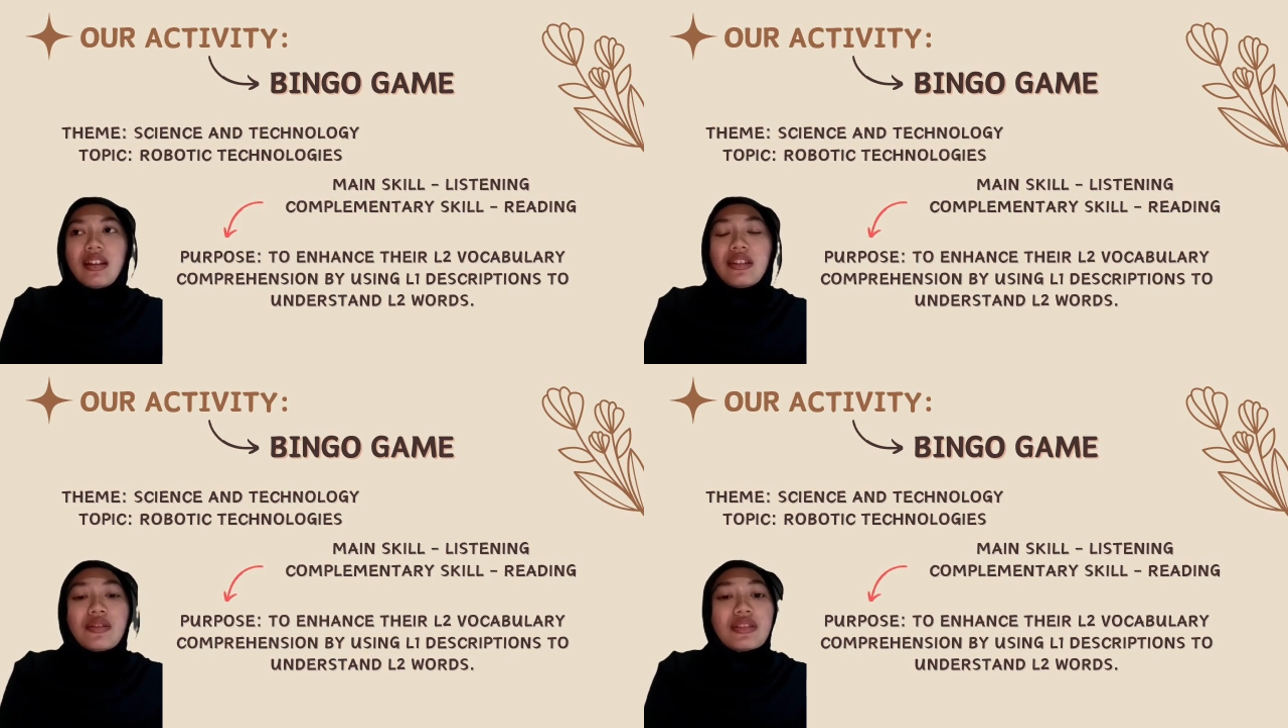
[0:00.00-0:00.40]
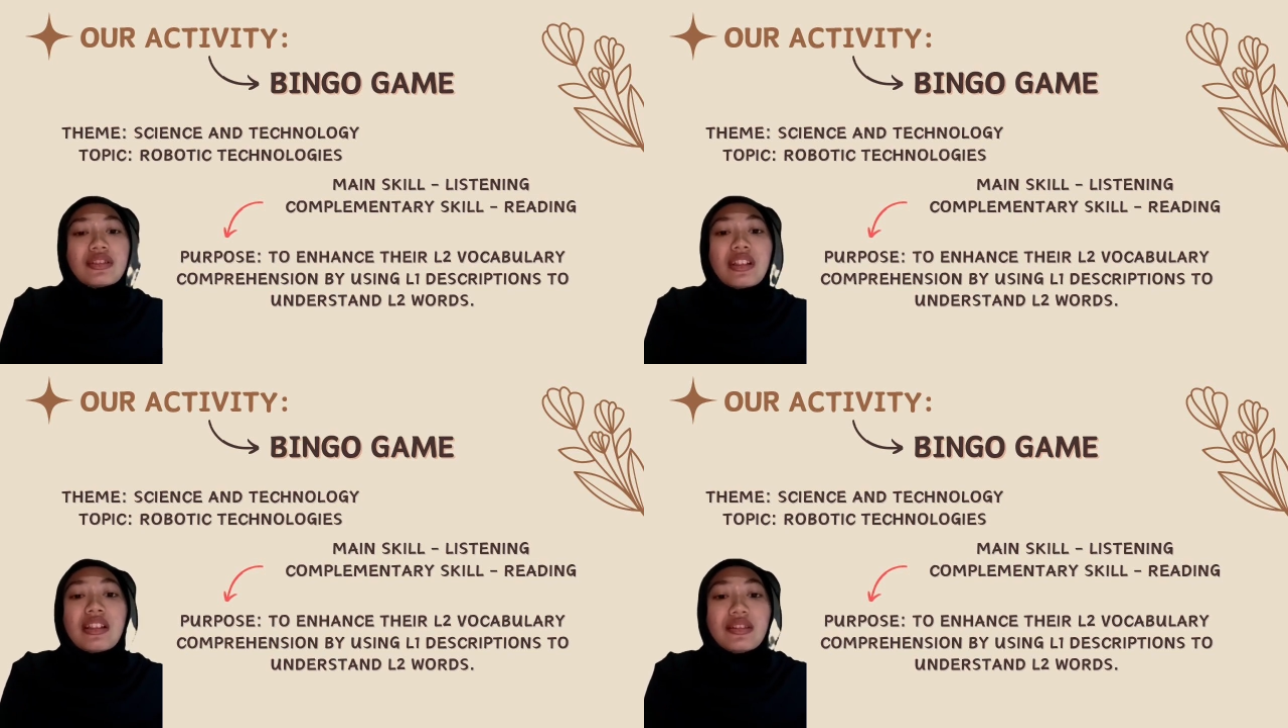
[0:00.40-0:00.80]
in
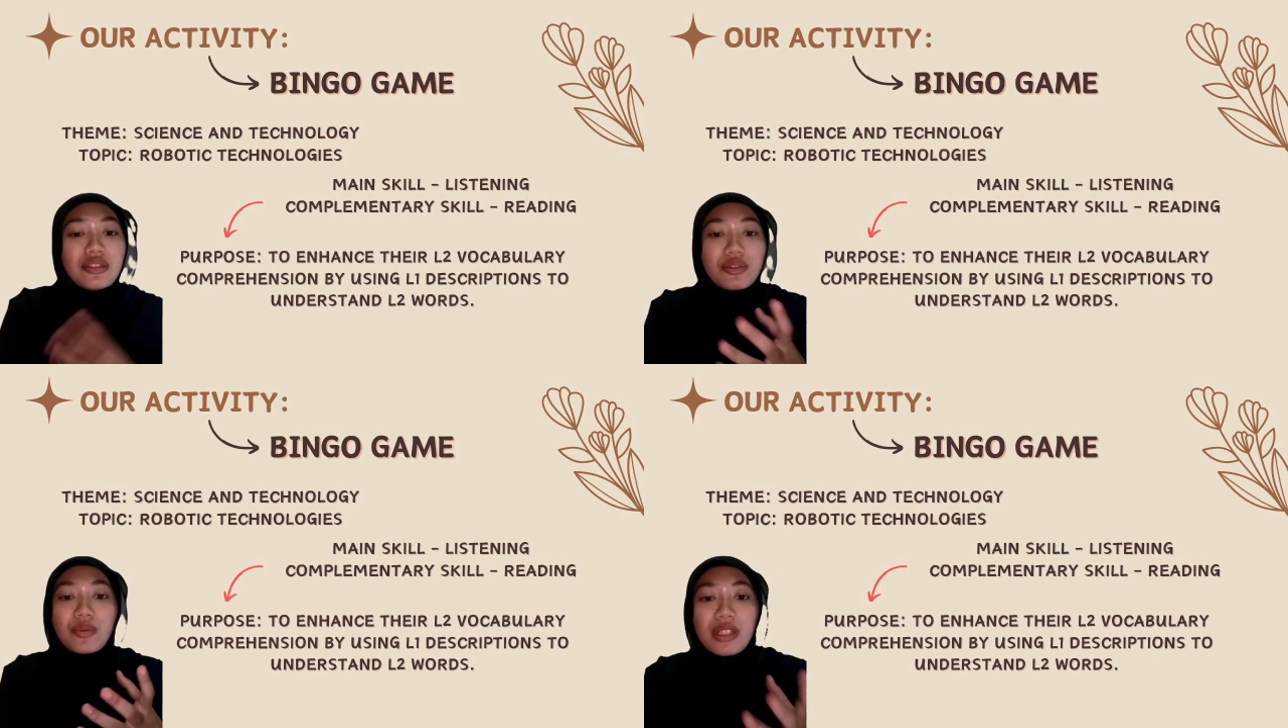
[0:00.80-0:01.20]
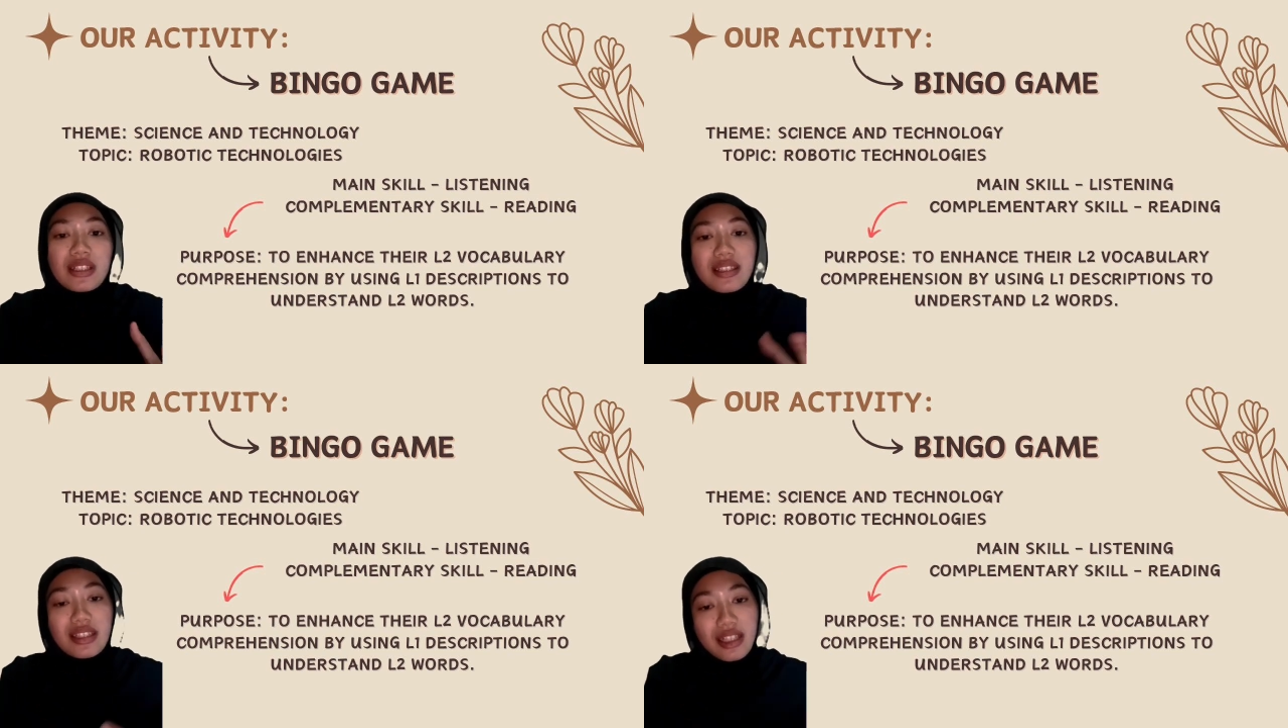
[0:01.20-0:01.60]
order to learn new
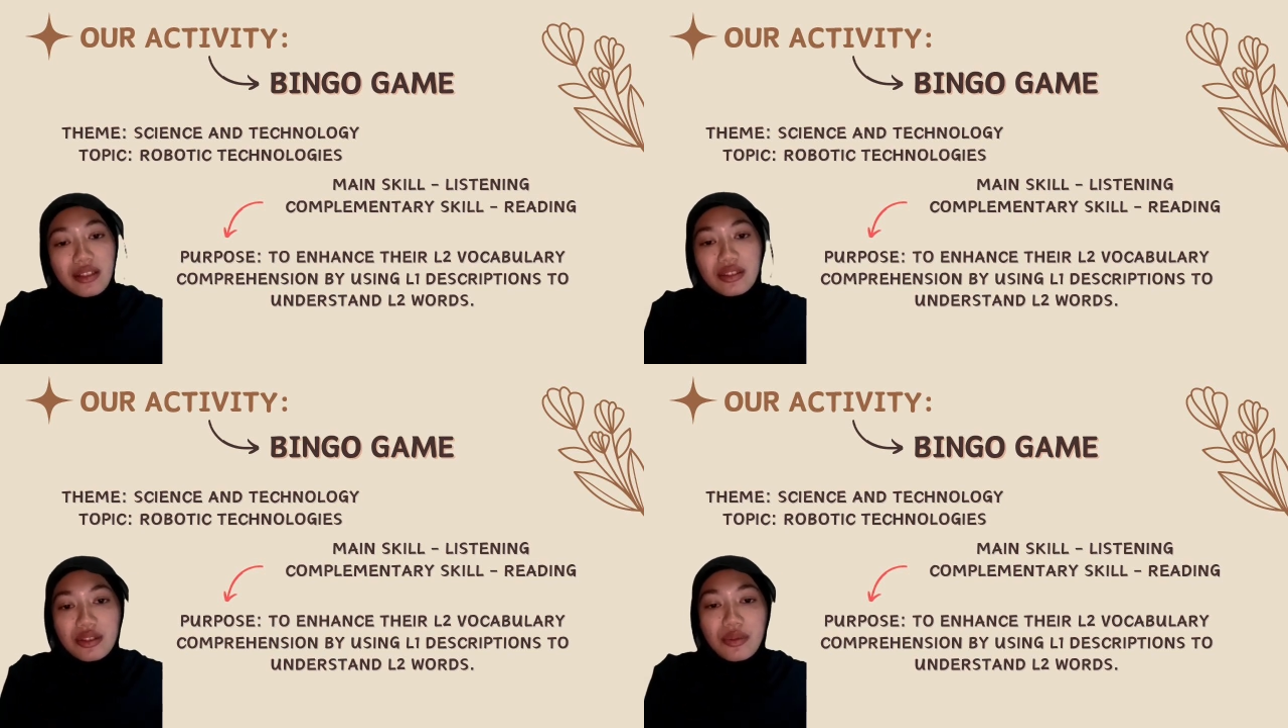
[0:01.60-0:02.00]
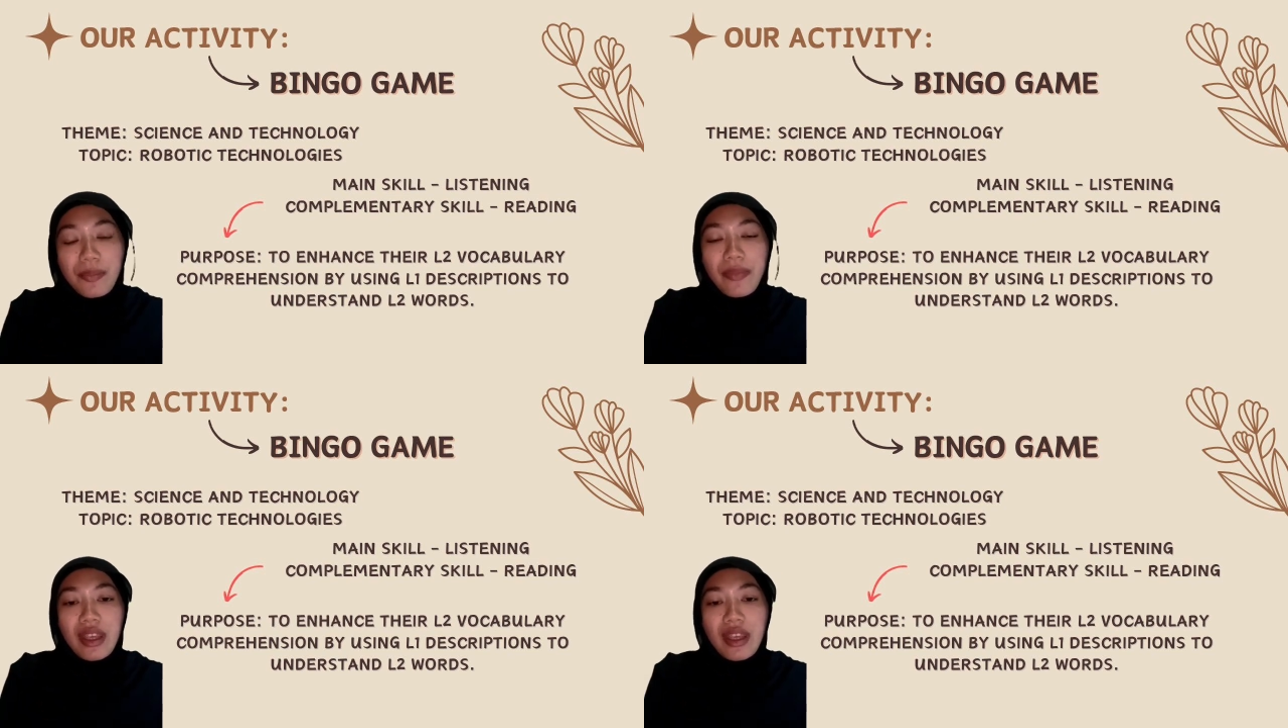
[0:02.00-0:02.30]
words in L2.